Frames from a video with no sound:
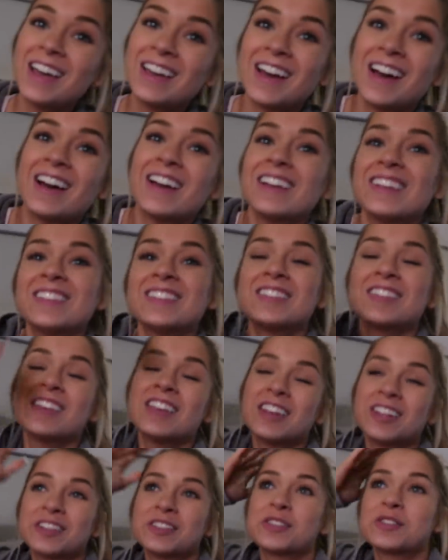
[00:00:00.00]
Hi guys,
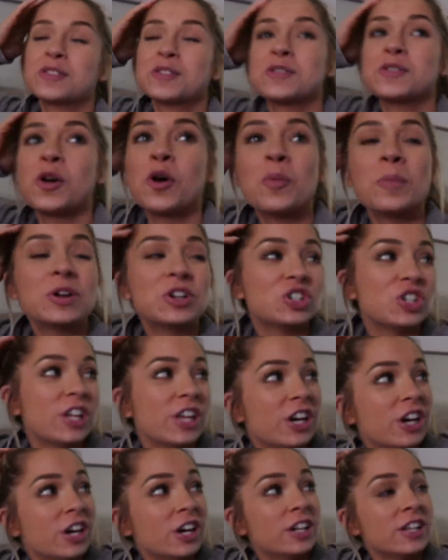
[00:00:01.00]
it's so much
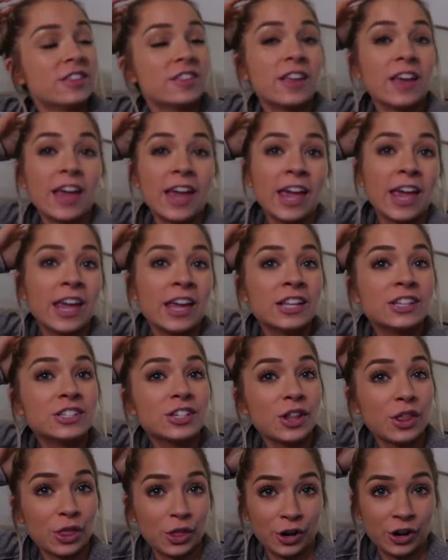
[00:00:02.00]
later. It's
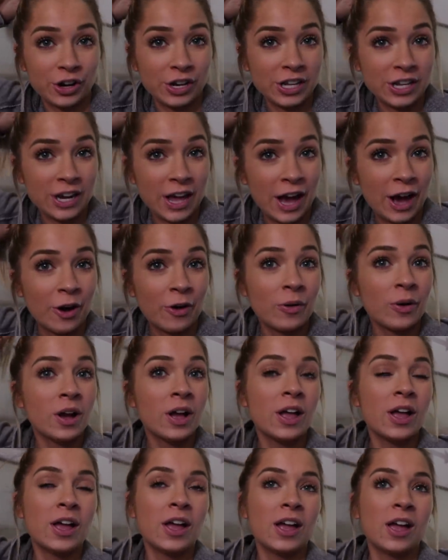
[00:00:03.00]
8:30 now.
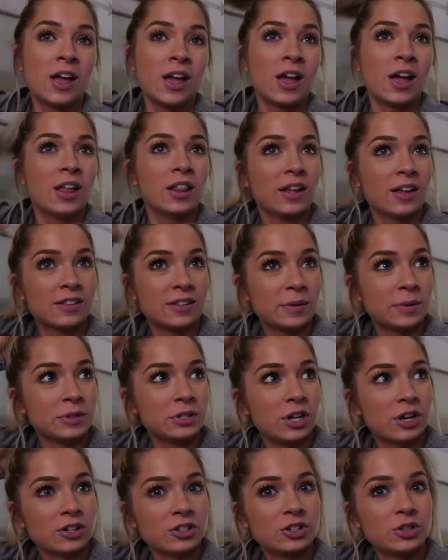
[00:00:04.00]
Last time I
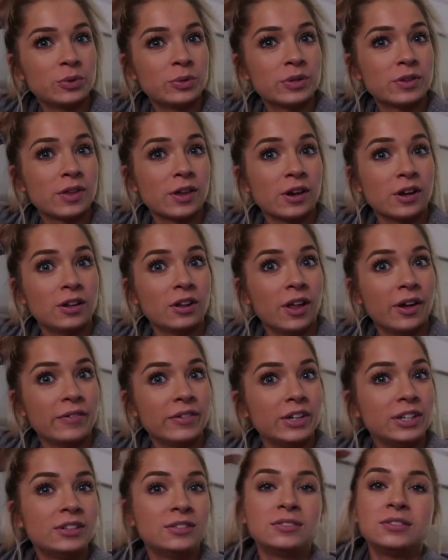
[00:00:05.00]
talked to you was like
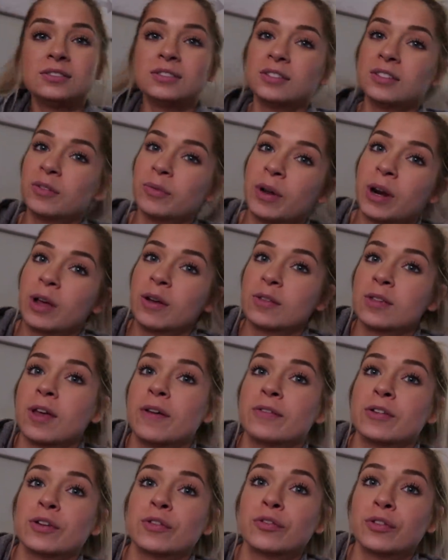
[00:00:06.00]
11, when I was
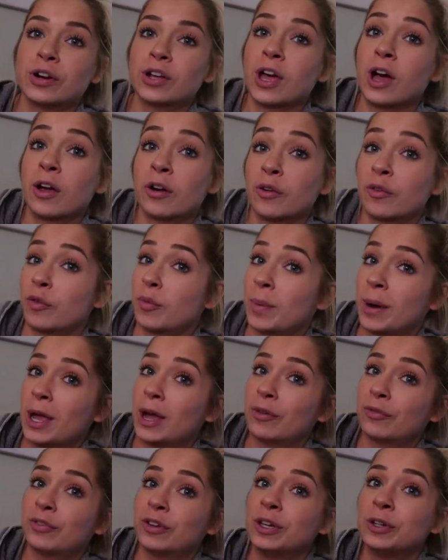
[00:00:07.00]
having a freak out over my
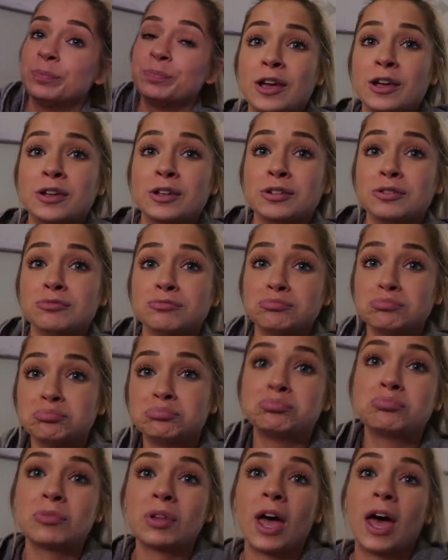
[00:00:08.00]
outfit. I
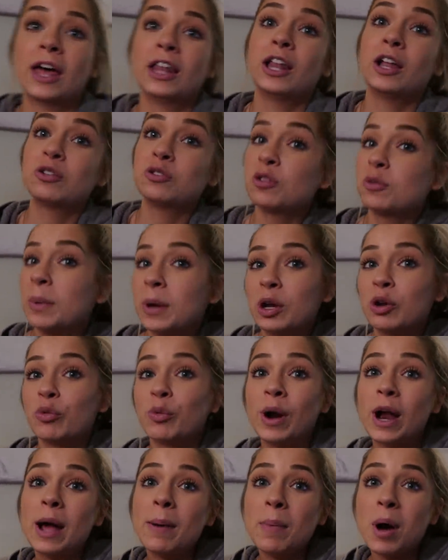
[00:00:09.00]
had lunch with my
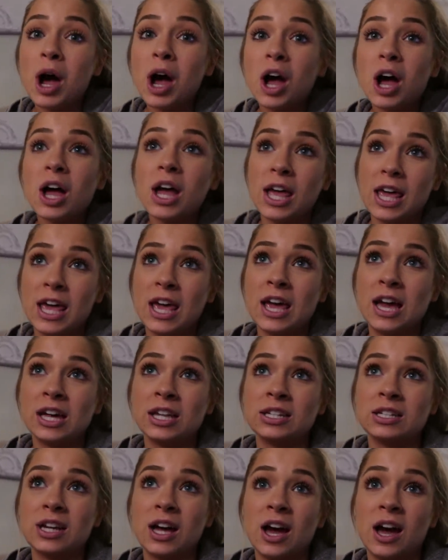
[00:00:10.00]
grandma,
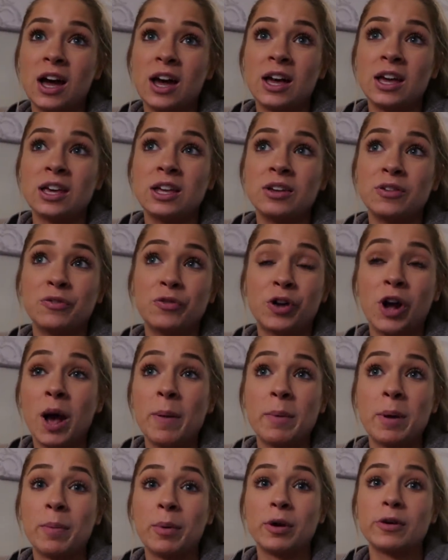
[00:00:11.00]
and I
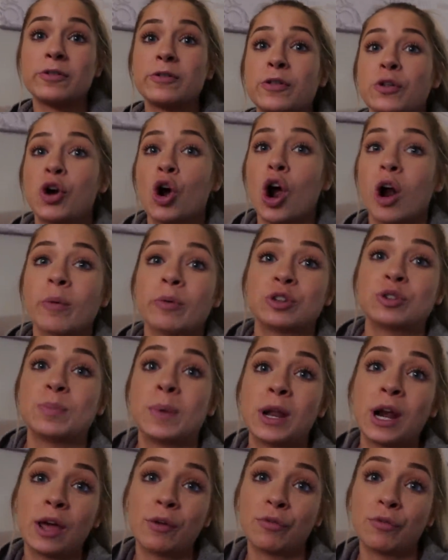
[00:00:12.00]
forgot my purse in the car, which meant